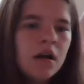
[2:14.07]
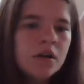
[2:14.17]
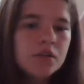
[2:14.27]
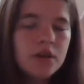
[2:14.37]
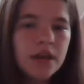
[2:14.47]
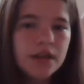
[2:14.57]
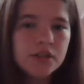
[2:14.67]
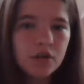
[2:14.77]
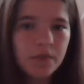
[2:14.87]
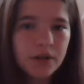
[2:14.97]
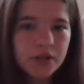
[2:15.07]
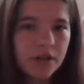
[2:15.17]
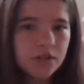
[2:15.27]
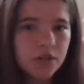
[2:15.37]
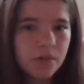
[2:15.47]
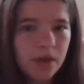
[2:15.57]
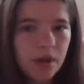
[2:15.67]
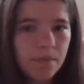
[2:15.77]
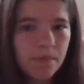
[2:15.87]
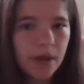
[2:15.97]
So yeah, softball tryouts are coming
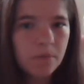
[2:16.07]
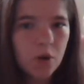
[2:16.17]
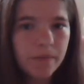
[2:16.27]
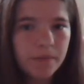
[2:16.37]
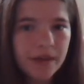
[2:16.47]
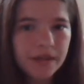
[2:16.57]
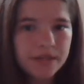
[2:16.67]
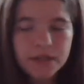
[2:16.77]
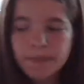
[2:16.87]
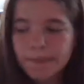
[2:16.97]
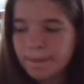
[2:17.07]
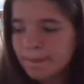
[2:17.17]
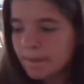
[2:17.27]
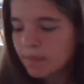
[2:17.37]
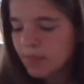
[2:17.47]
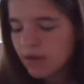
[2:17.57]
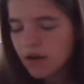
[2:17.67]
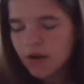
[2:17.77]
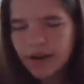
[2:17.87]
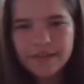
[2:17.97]
up. I'm hoping to make a team.
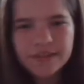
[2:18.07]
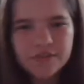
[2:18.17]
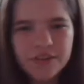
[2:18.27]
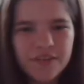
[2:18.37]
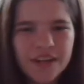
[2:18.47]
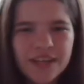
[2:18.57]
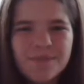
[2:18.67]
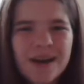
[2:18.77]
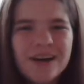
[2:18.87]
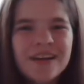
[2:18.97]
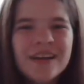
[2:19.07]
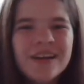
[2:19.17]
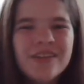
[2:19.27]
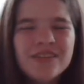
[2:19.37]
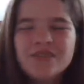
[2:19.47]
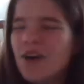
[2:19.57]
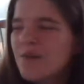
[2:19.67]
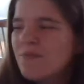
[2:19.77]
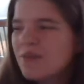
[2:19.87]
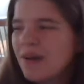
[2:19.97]
Oh, I got this really funny email who's
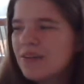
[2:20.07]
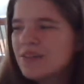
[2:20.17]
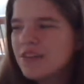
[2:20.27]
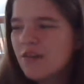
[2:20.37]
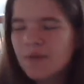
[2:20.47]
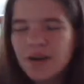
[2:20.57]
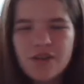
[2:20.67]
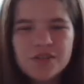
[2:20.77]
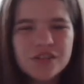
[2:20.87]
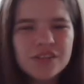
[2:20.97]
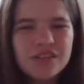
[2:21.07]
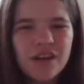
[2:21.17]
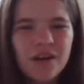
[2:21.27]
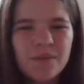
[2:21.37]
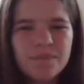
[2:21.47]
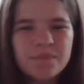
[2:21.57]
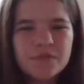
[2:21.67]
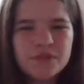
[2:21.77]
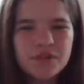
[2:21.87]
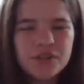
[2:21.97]
from one of my old softball coaches. Um,
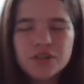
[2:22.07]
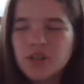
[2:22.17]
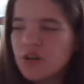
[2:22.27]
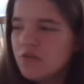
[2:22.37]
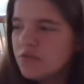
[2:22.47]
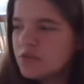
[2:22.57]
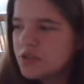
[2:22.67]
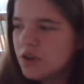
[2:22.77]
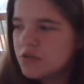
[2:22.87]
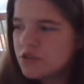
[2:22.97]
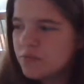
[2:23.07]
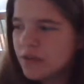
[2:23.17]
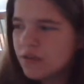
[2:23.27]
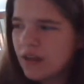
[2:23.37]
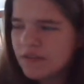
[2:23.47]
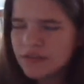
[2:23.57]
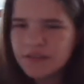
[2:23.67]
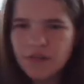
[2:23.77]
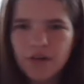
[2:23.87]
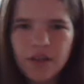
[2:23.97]
two years ago, she coached me. Not the,
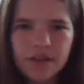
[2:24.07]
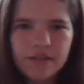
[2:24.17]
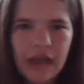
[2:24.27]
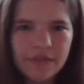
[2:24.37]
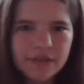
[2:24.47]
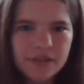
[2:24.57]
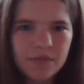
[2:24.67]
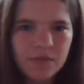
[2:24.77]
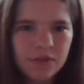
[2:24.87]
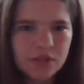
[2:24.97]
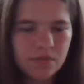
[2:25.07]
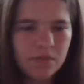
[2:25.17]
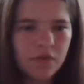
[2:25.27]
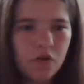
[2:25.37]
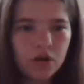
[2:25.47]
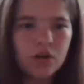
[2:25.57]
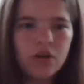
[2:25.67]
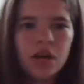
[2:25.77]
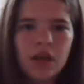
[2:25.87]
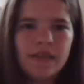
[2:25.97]
no, like not this summer, but the summer before.
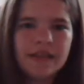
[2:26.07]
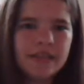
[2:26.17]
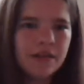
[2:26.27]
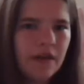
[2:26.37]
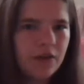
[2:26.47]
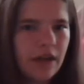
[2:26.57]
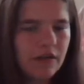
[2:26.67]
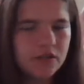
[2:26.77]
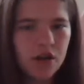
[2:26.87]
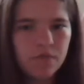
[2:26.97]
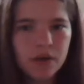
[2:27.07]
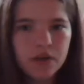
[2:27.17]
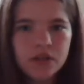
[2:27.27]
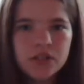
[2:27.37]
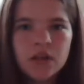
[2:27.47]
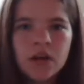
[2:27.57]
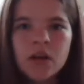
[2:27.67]
And that's kind of how you count softball years.